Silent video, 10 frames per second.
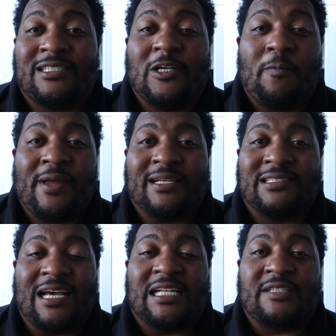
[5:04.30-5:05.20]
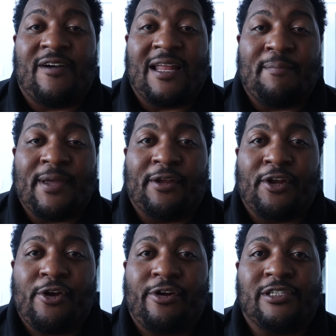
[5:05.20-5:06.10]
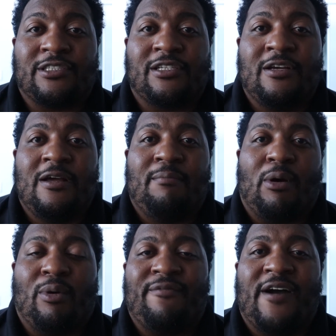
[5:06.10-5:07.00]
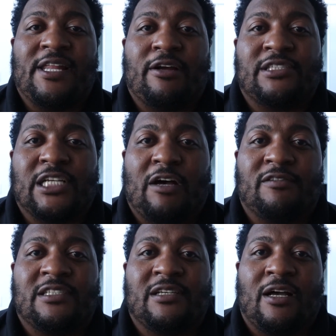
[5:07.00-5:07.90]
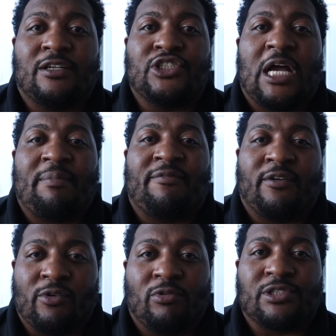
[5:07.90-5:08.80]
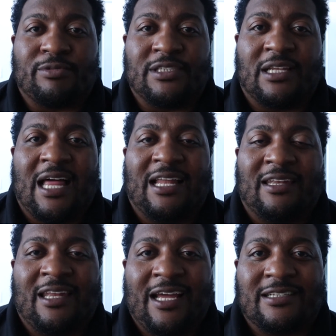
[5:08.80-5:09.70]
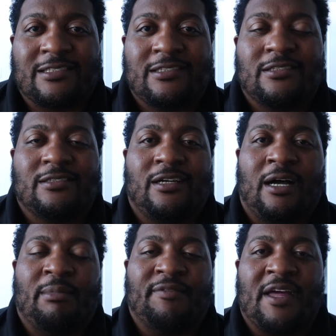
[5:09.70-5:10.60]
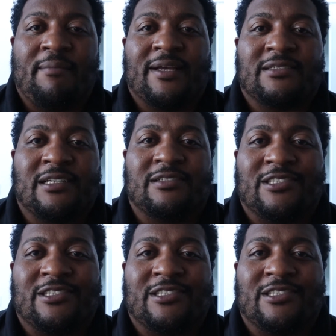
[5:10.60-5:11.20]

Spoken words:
still being satisfied and being nourished, but we find ourselves shopping for groceries a lot less, if that makes sense.